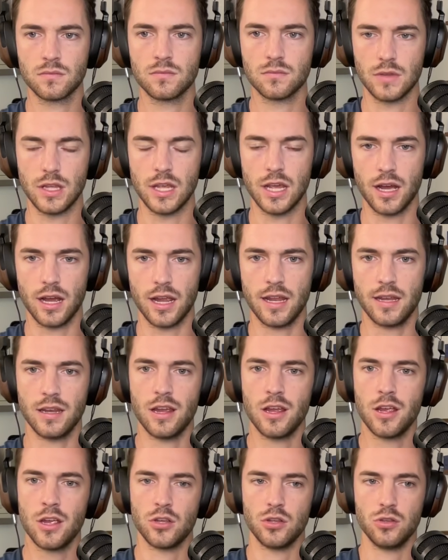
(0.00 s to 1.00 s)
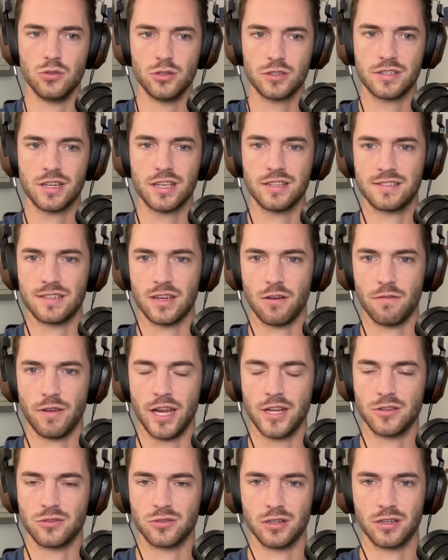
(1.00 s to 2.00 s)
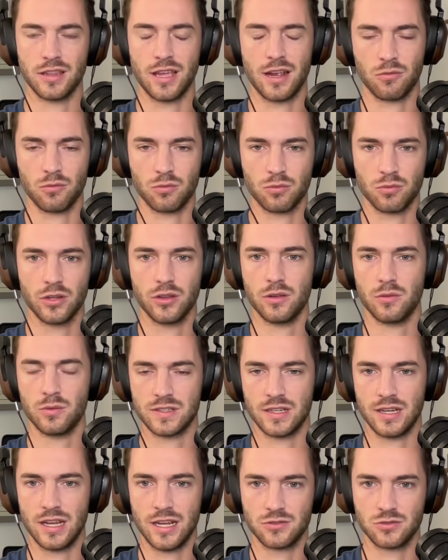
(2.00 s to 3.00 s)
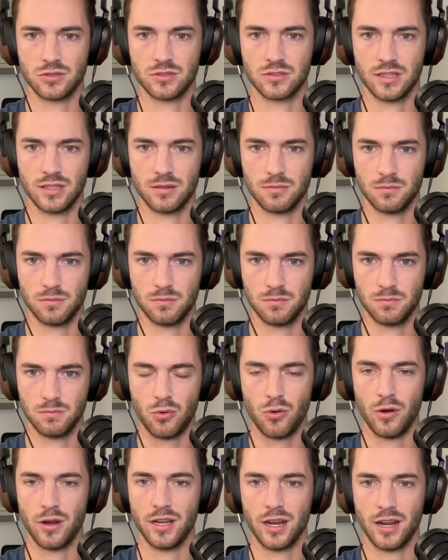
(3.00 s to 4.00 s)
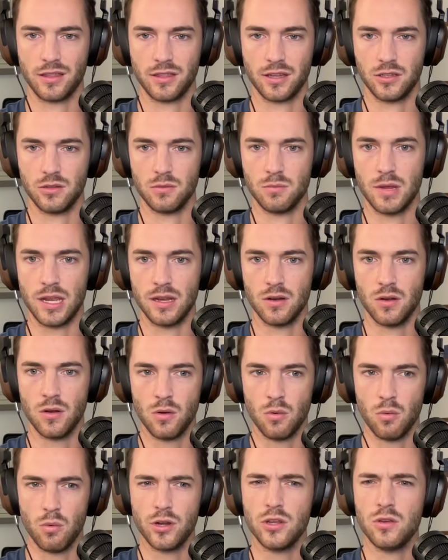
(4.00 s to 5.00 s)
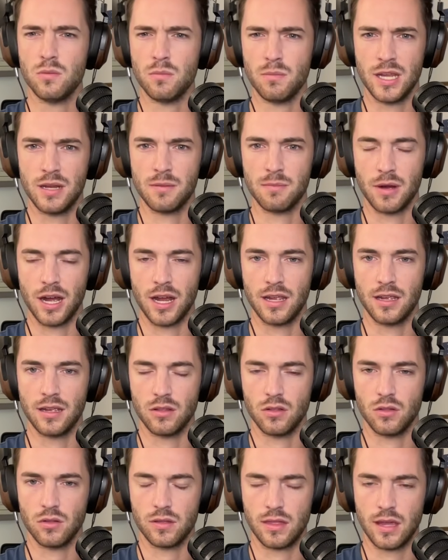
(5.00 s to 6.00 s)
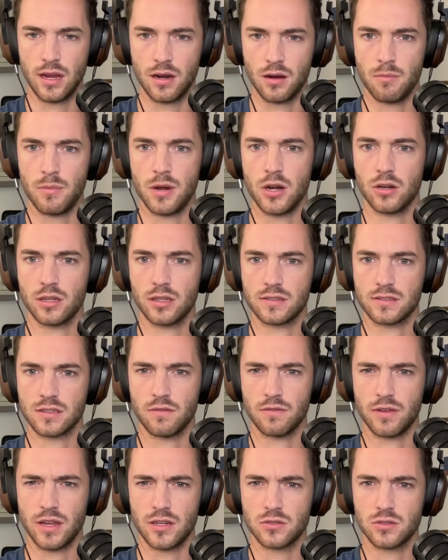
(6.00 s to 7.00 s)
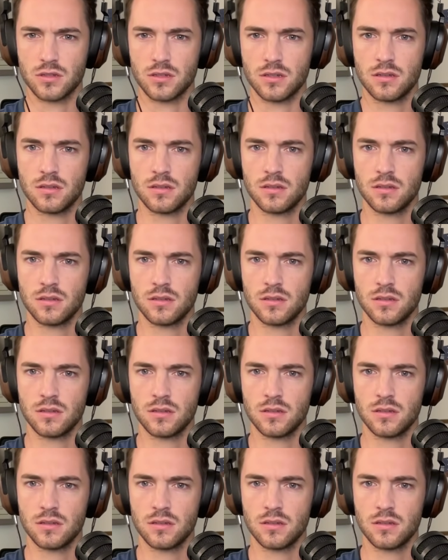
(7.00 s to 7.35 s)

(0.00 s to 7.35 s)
Yeah, and you just said self-hatred, and that really was an interesting point I think you made. What do you mean by that American self-hatred?